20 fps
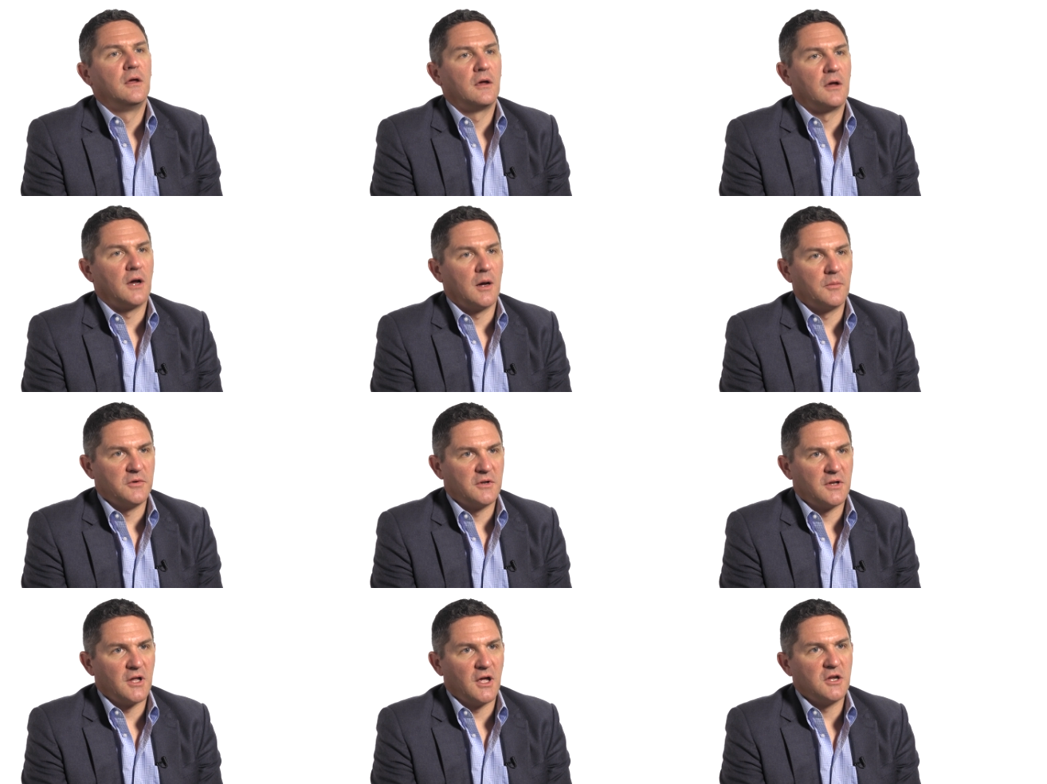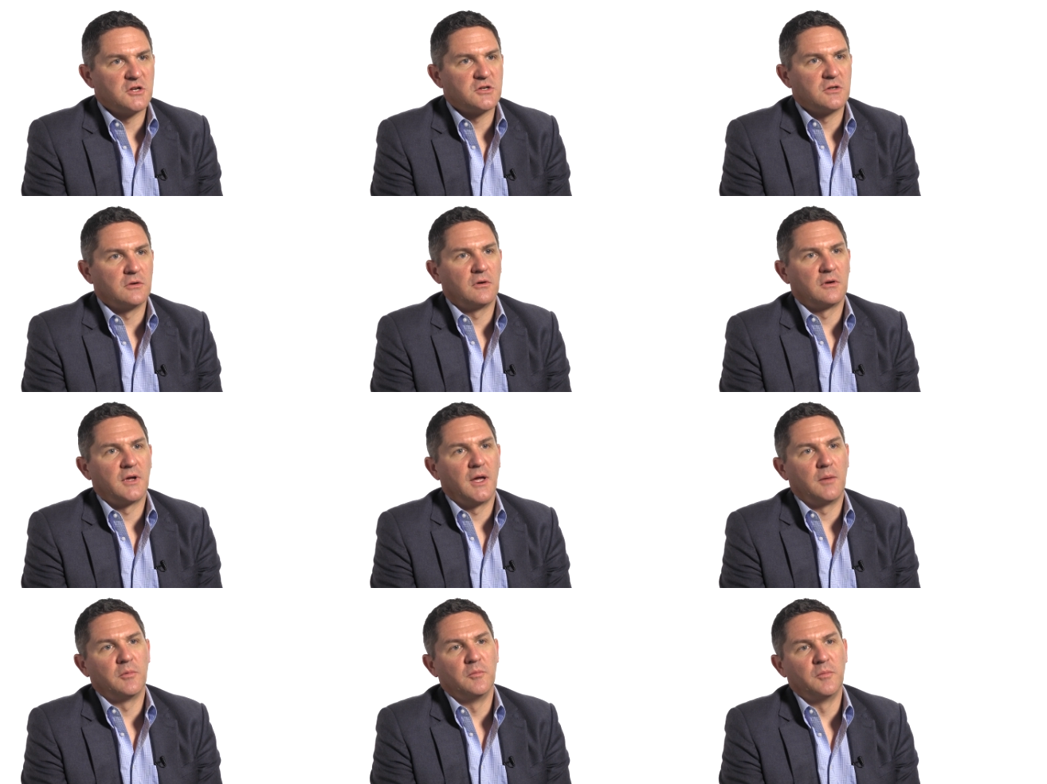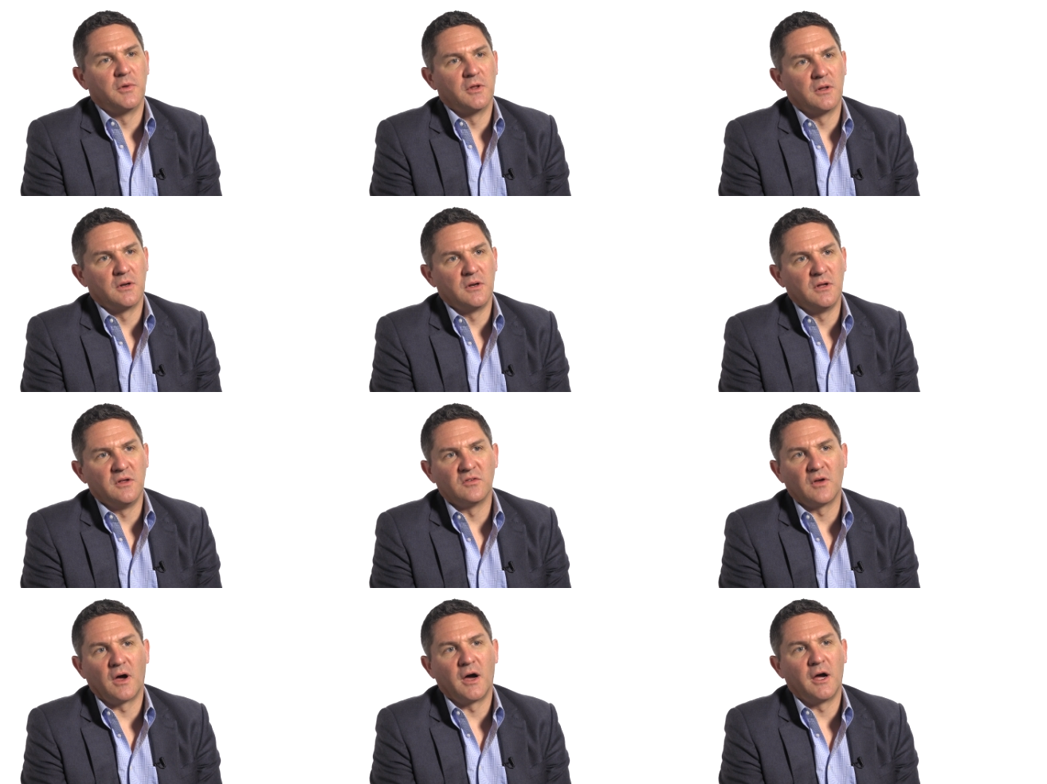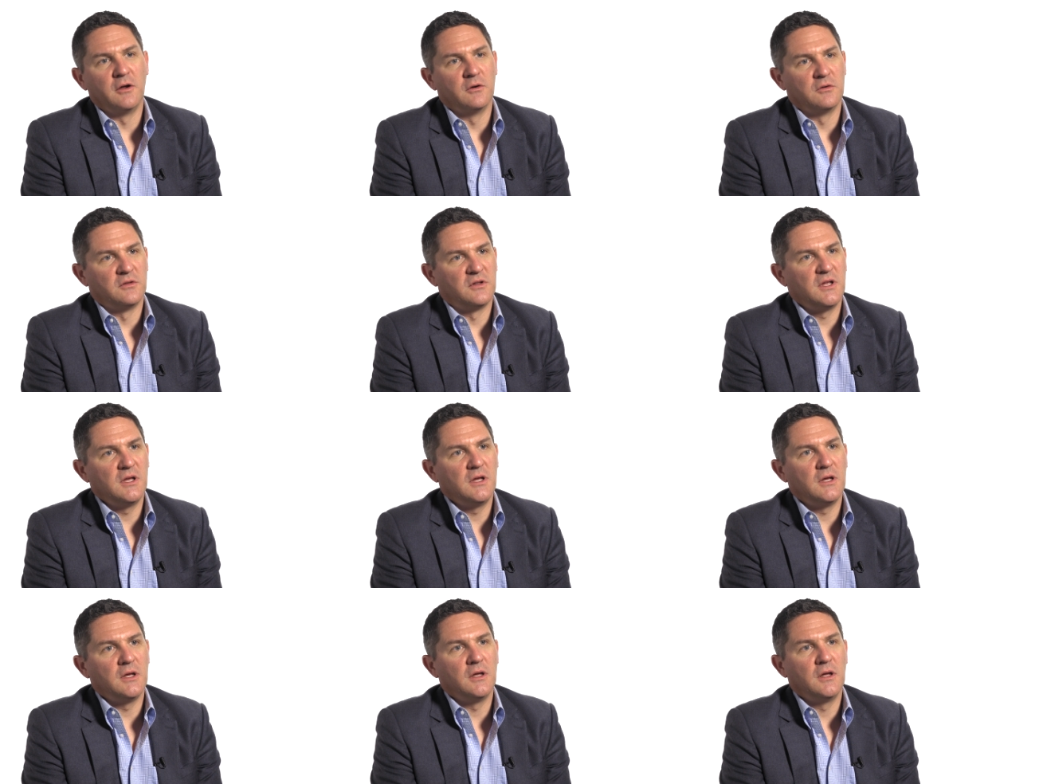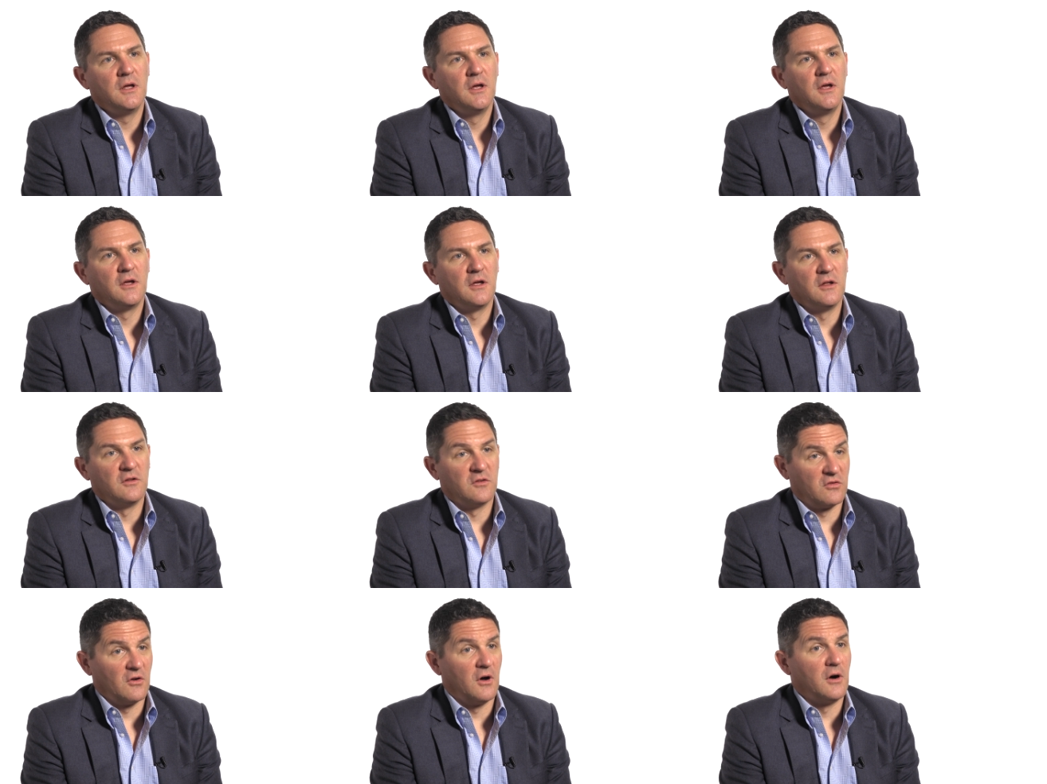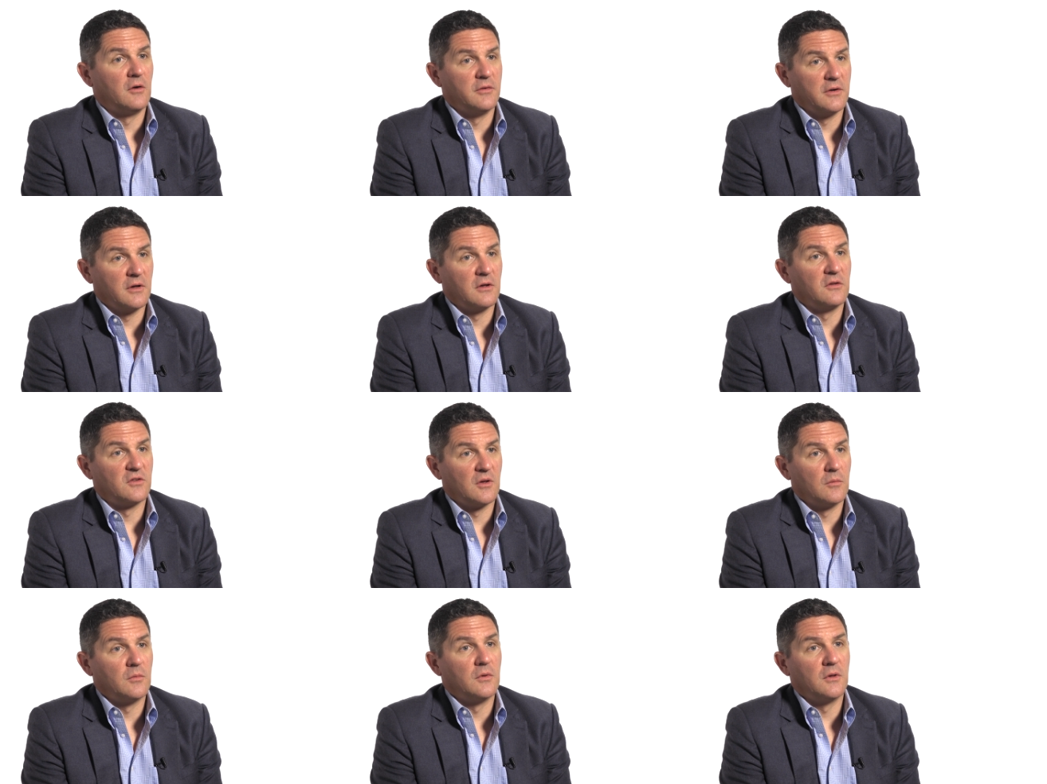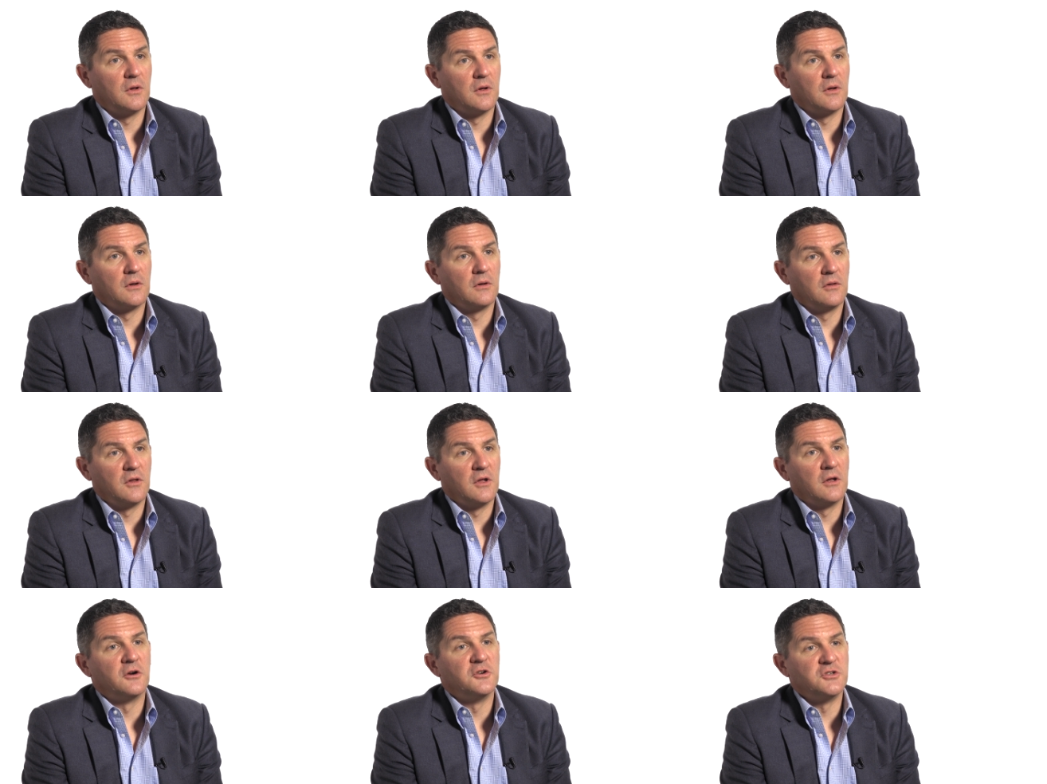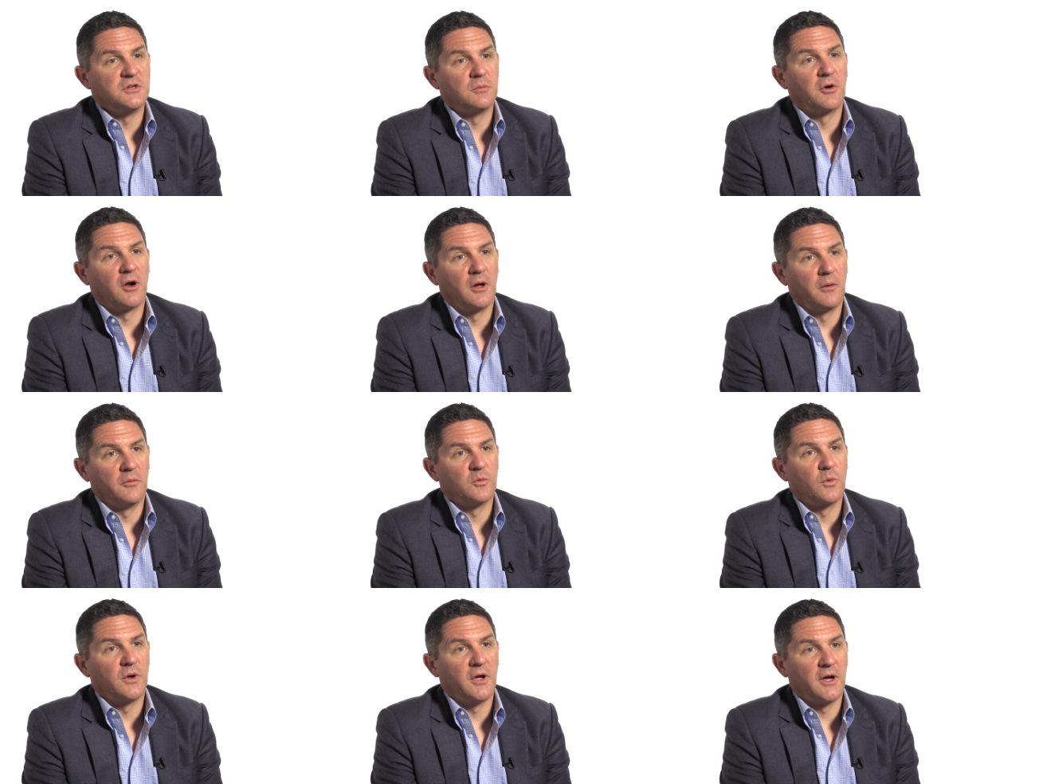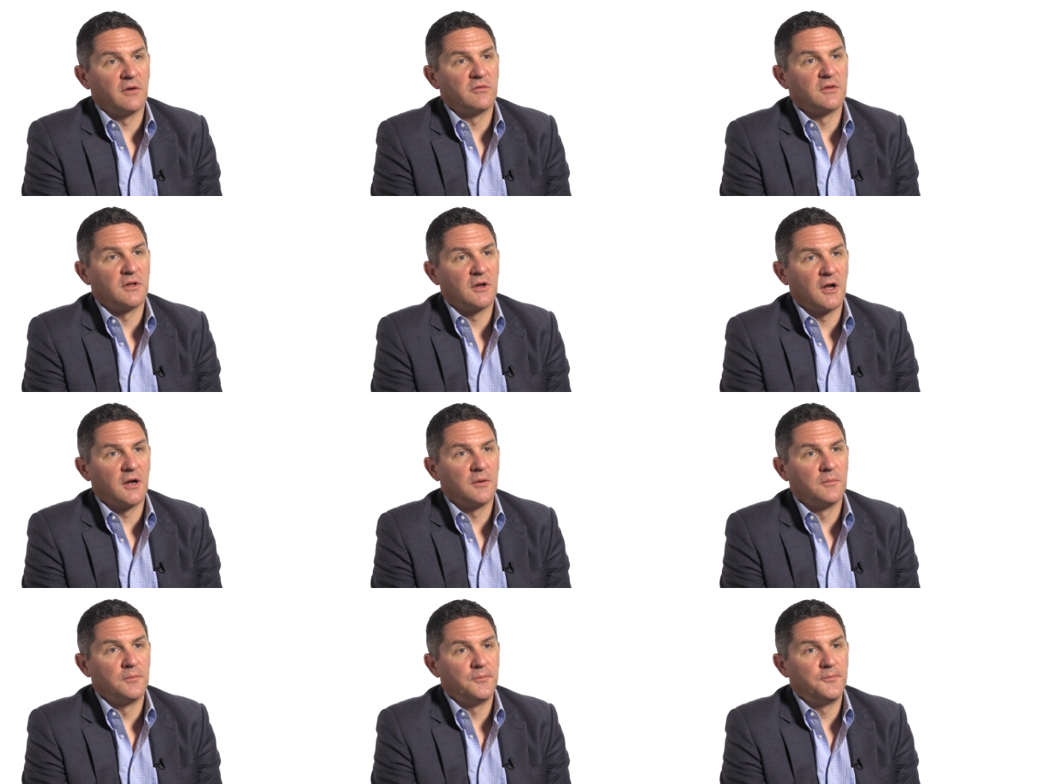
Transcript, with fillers: computational capabilities, IoT, in solving some of the, the energy problems we have today.